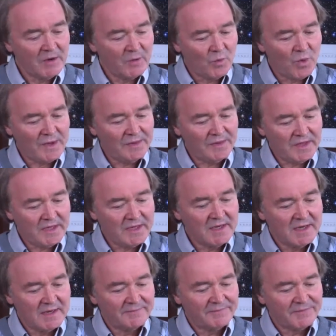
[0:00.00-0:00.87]
when
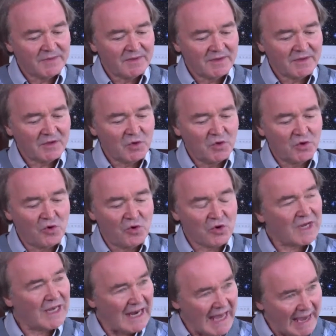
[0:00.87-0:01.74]
the
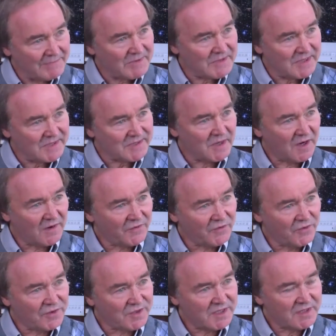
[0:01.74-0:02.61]
core collapses
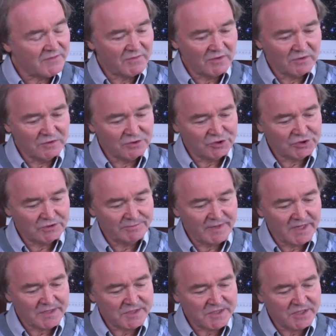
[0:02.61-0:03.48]
after its evolution,
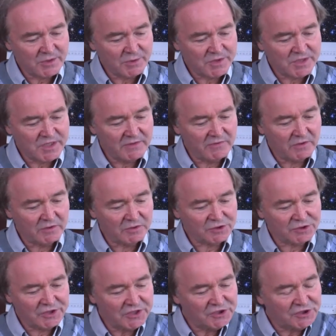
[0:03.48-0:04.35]
main sequence
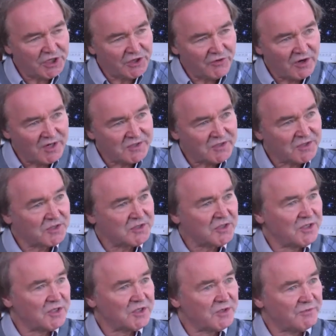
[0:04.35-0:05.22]
evolution, it generates a
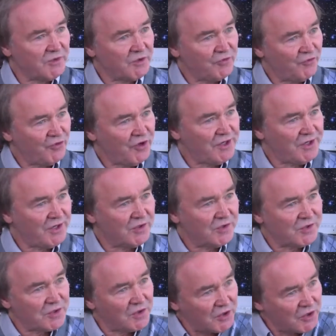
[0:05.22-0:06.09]
surge of
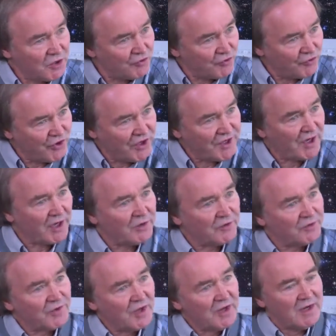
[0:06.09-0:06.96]
neutrinos, and the
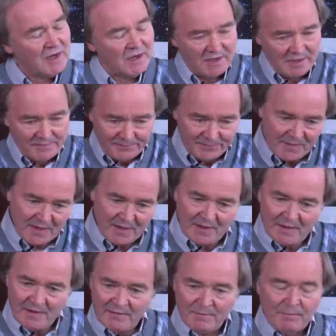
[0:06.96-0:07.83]
neutrinos
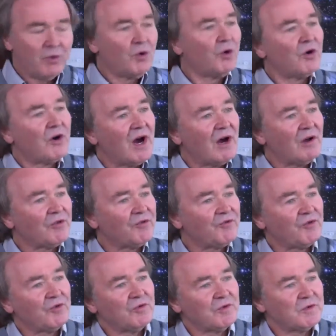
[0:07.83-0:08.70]
pour out
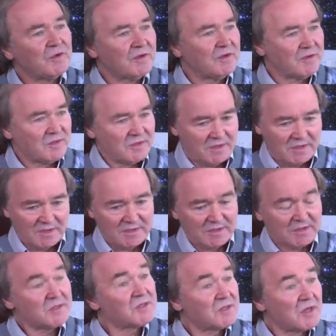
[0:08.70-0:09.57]
through
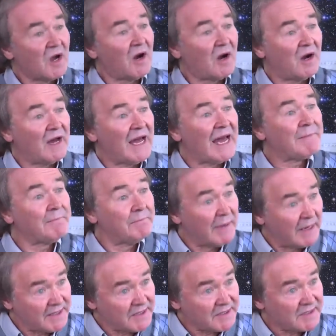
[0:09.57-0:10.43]
the star and
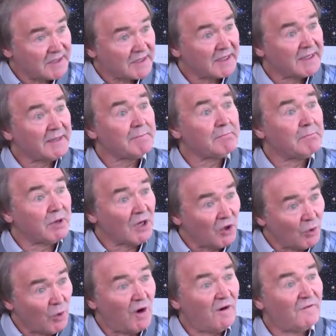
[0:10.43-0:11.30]
basically
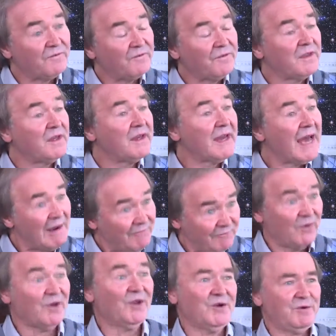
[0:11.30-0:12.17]
blow off the
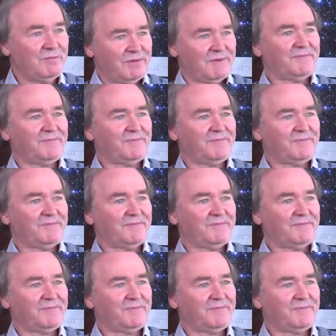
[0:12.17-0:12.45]
envelope.